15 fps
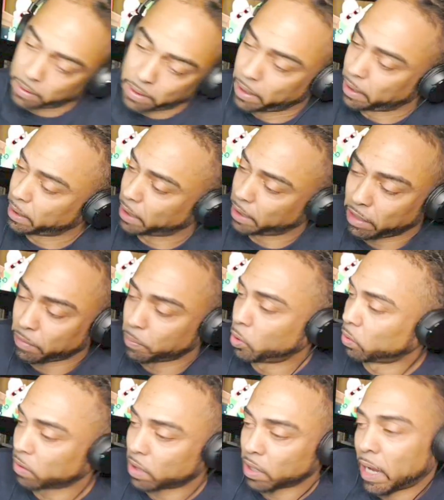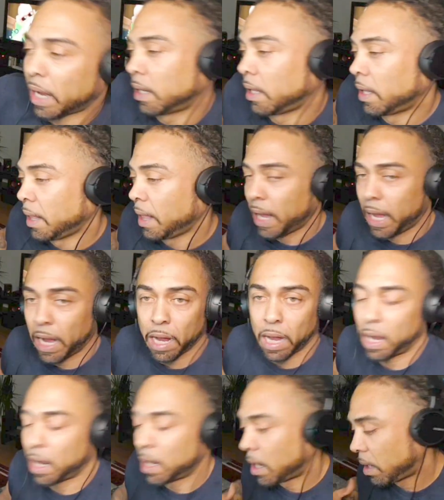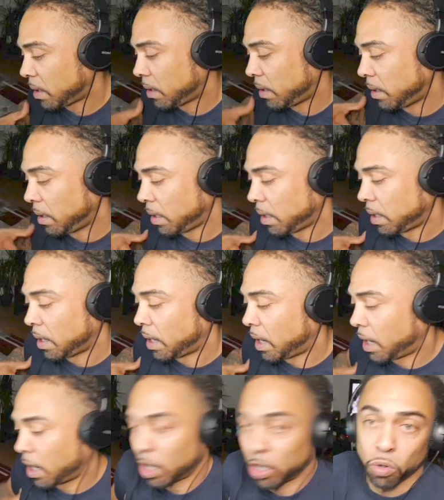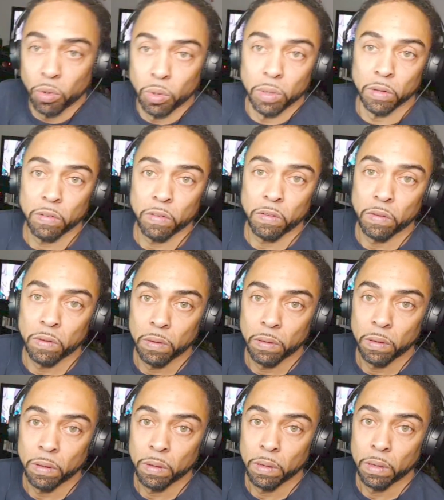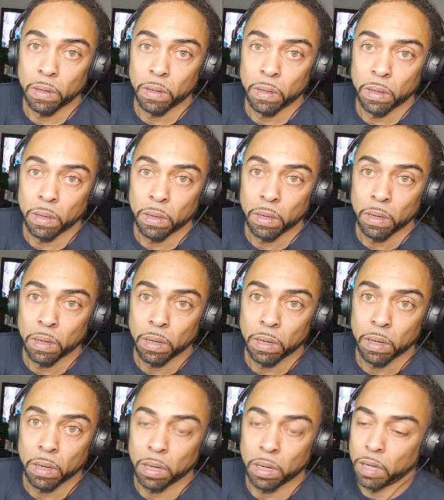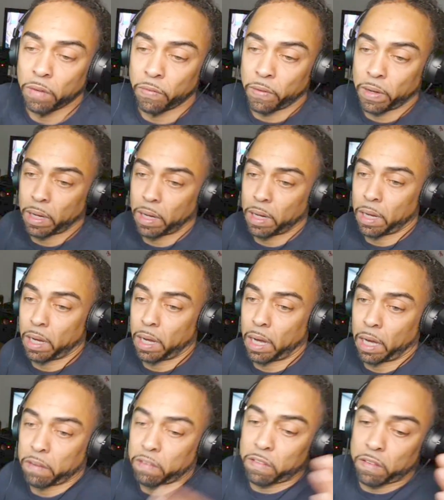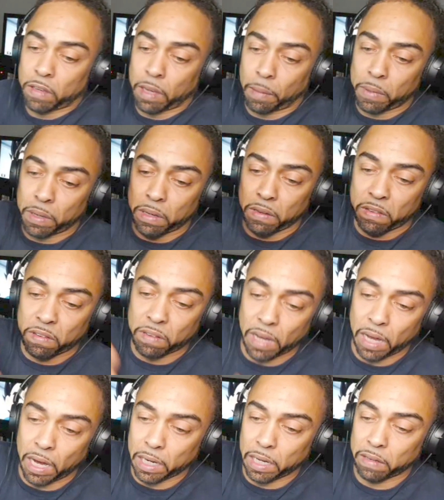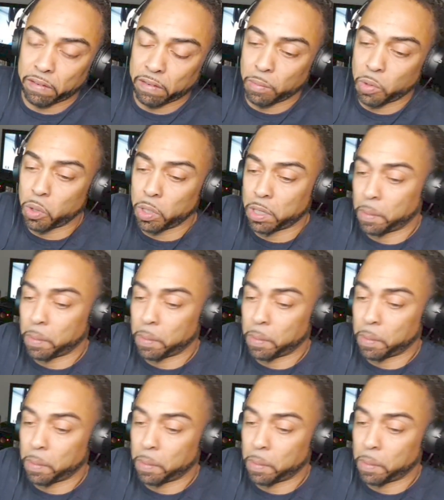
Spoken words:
That's bull. I've got daughters. And if I step to the side, I say I'm going to the